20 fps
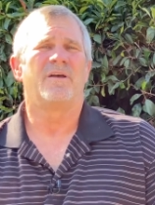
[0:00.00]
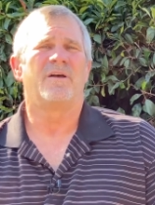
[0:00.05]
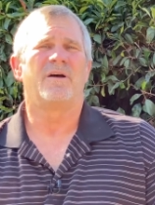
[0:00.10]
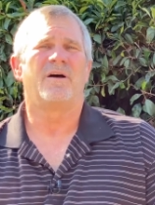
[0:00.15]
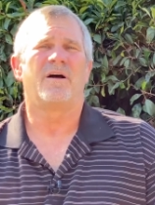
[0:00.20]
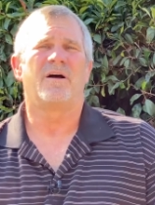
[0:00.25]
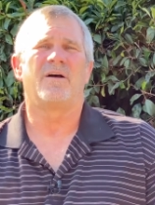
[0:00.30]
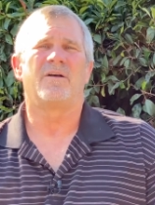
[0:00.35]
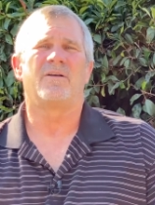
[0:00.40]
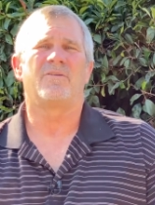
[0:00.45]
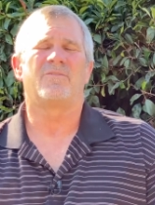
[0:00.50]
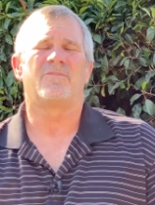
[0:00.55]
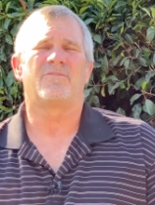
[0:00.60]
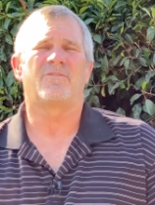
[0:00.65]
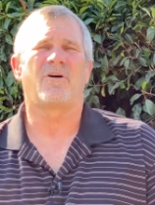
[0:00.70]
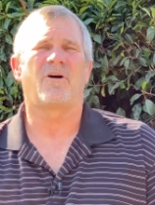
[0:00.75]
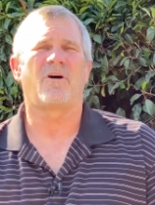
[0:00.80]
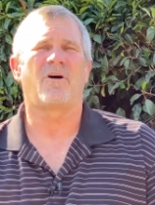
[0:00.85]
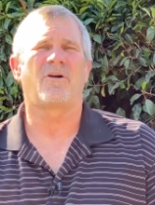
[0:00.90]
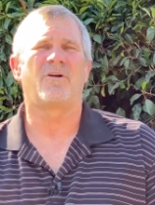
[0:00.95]
Uh, his
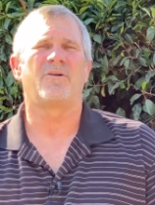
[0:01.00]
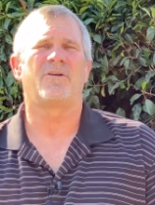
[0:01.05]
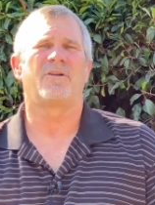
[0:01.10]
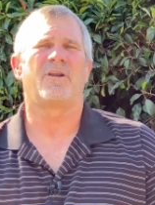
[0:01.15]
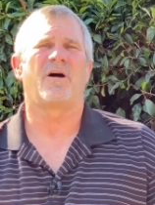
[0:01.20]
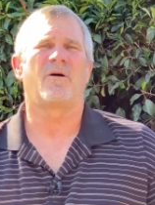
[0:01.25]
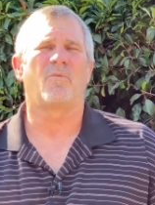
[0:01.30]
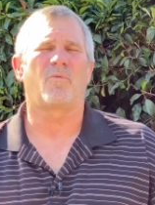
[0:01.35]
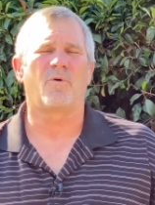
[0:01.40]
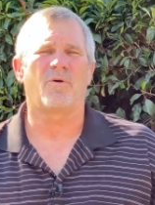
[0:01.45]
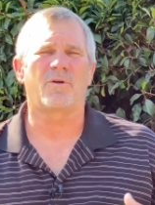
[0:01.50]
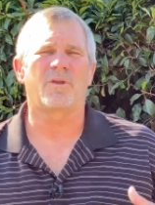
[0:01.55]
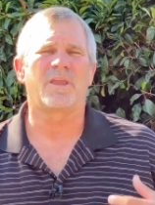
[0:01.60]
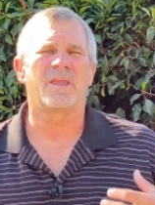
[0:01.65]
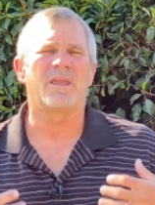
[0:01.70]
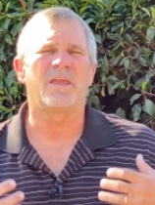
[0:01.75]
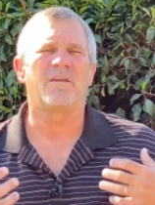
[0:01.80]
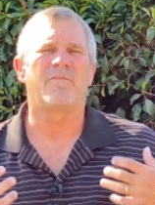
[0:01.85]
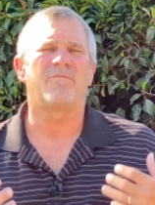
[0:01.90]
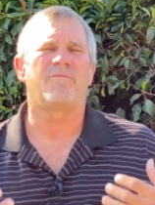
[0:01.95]
heart not
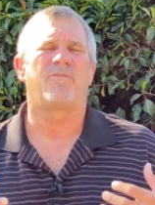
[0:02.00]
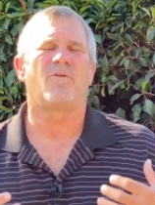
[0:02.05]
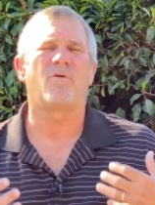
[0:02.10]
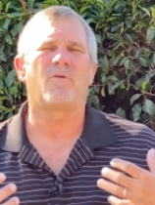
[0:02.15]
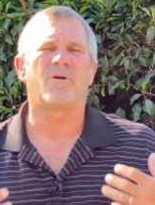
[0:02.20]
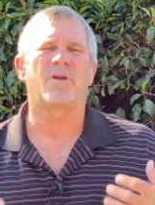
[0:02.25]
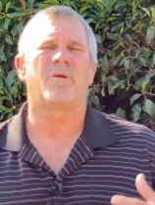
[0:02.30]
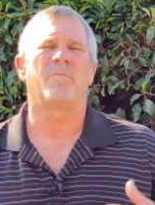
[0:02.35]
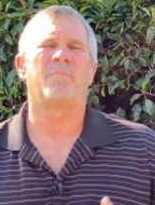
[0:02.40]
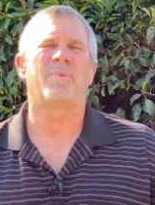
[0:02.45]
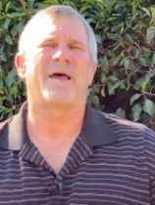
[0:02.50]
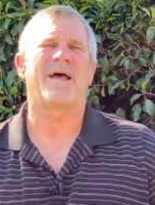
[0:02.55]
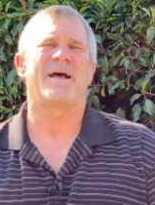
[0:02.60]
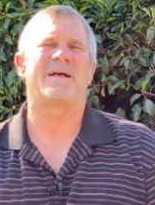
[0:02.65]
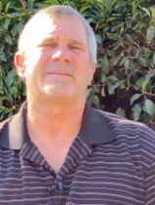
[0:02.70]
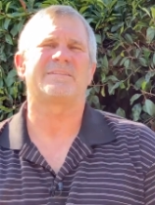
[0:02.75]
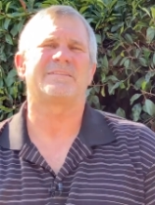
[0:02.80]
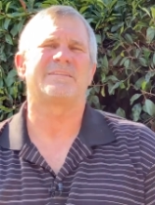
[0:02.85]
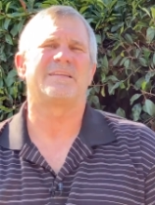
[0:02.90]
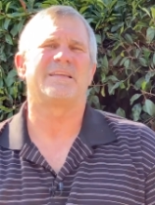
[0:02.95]
working at full
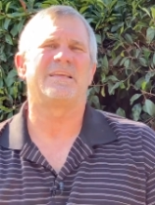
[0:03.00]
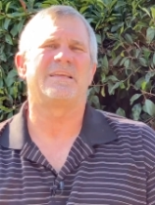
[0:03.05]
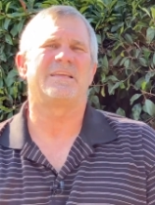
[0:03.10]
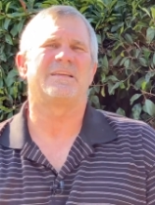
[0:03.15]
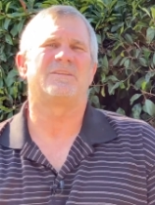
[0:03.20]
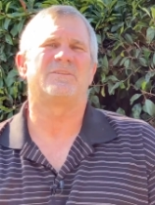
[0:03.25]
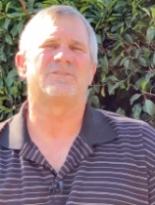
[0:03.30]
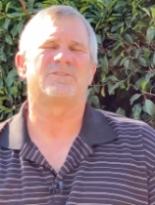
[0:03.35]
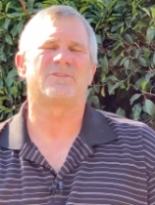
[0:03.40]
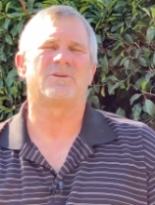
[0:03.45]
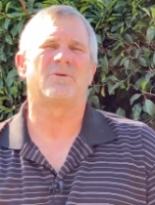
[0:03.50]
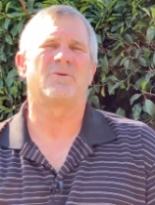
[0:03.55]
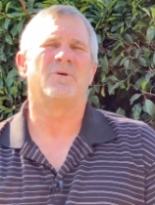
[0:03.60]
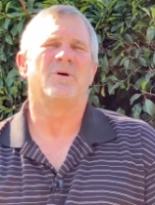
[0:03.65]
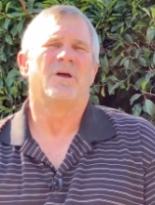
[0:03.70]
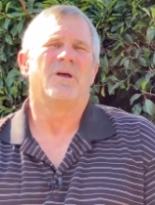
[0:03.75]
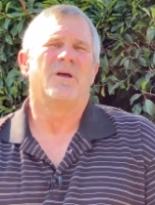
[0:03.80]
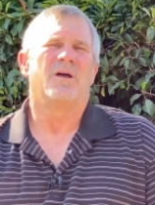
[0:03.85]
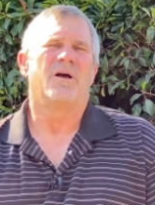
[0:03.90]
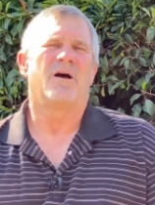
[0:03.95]
capacity, and so
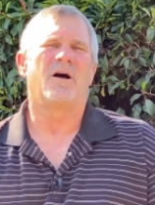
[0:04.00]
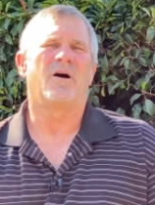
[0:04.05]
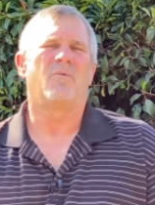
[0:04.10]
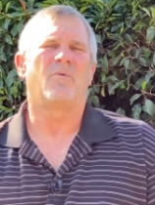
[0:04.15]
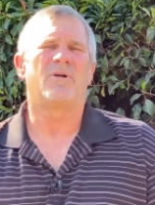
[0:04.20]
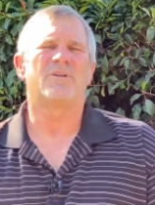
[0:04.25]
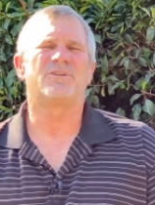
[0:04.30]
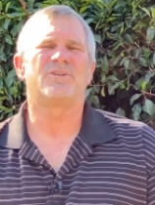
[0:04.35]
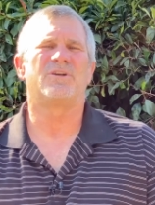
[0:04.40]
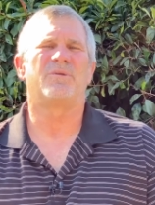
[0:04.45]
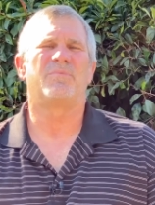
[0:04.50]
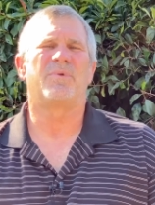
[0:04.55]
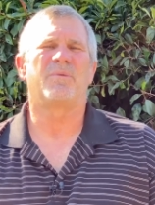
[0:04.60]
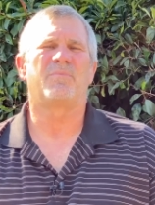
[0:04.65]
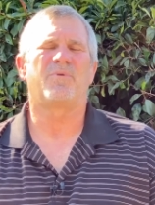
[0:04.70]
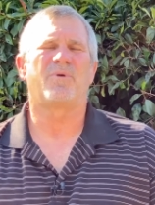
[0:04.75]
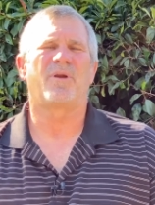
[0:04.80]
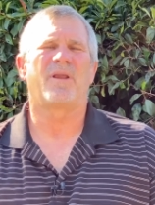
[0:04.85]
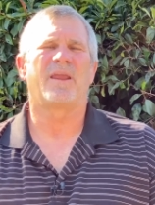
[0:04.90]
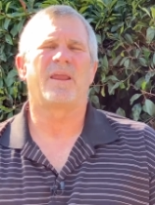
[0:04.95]
I want you to be
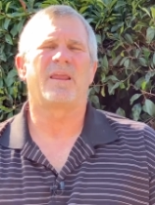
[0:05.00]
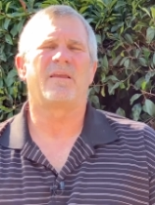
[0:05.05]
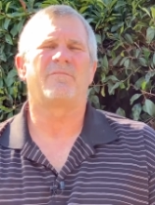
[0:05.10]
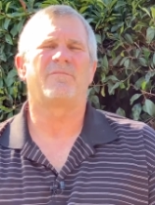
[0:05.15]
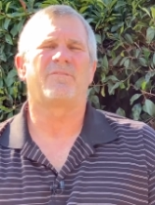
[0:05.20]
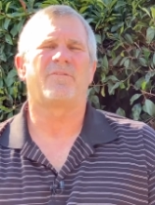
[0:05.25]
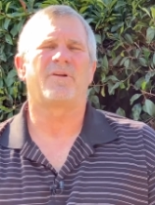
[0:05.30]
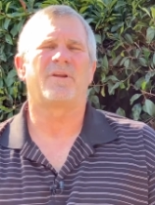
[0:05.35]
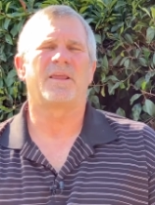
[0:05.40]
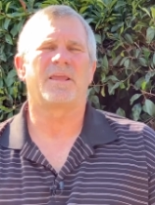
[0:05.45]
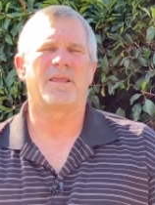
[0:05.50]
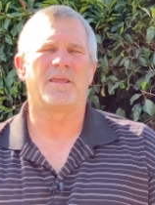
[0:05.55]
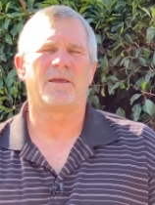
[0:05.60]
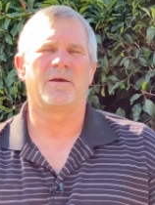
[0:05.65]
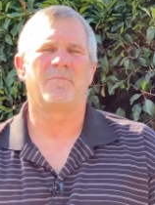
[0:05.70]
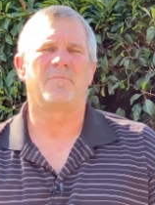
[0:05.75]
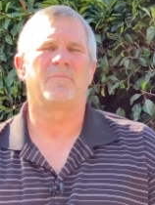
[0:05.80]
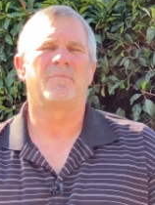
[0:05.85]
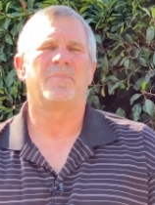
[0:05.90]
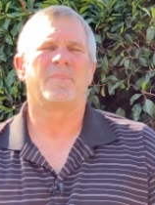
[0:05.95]
praying for him.